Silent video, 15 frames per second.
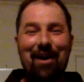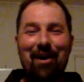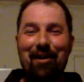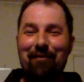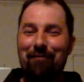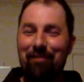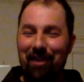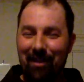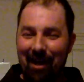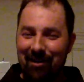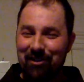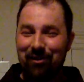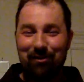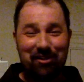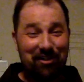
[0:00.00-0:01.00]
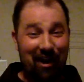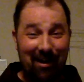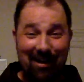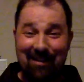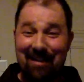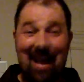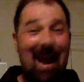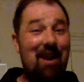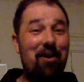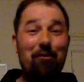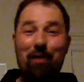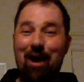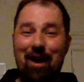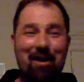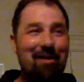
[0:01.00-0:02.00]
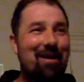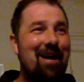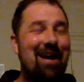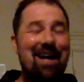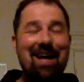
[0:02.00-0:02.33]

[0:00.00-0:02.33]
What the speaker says: of theological studies anywhere